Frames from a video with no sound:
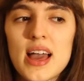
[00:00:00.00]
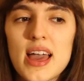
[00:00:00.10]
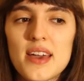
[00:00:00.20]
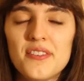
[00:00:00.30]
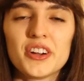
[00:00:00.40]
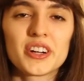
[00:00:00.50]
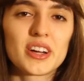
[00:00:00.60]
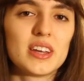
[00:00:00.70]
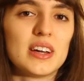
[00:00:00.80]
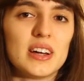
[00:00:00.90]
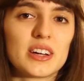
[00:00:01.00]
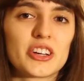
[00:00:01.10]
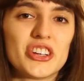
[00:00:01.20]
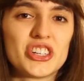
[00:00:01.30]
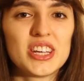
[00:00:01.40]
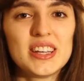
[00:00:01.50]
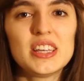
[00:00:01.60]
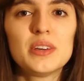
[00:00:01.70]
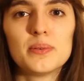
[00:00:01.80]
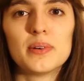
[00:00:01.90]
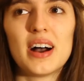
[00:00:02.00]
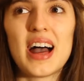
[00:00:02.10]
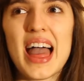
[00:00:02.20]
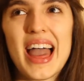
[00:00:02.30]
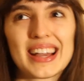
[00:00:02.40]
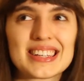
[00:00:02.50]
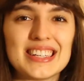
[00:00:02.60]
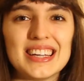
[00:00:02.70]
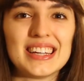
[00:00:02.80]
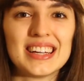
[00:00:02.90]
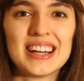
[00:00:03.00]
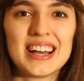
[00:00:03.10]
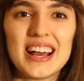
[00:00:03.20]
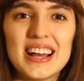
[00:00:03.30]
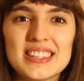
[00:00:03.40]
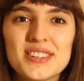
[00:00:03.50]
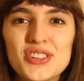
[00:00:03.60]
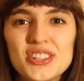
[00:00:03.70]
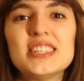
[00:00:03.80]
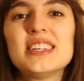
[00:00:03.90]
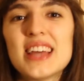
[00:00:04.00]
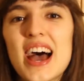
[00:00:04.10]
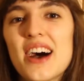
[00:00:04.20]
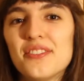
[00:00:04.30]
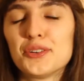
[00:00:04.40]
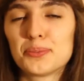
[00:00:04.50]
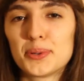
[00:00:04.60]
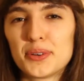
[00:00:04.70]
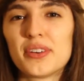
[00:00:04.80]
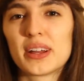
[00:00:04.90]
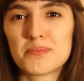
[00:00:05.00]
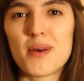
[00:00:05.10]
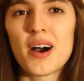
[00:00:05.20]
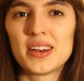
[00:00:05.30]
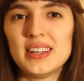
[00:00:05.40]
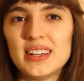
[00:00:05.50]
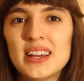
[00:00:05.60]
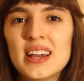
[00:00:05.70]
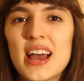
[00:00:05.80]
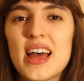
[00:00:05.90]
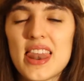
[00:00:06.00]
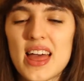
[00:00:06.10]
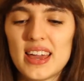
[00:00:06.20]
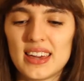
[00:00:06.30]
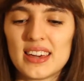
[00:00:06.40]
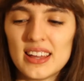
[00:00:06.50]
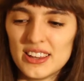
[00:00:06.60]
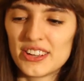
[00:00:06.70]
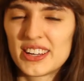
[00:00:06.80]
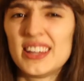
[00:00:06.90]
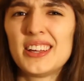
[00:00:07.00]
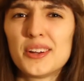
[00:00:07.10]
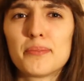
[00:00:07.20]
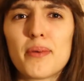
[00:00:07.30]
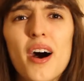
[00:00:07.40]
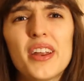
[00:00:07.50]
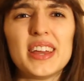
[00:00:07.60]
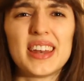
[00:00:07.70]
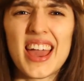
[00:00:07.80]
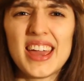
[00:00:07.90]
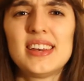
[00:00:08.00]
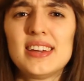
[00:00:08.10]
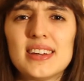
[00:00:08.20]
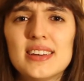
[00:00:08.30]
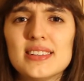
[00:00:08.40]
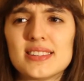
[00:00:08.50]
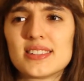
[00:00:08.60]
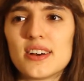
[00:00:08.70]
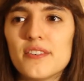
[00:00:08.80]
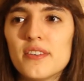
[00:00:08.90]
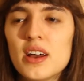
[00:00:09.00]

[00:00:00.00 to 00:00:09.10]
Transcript: If you're gonna continue acting as if you didn't have your perfect body and like looking at your body and hating it and stuff,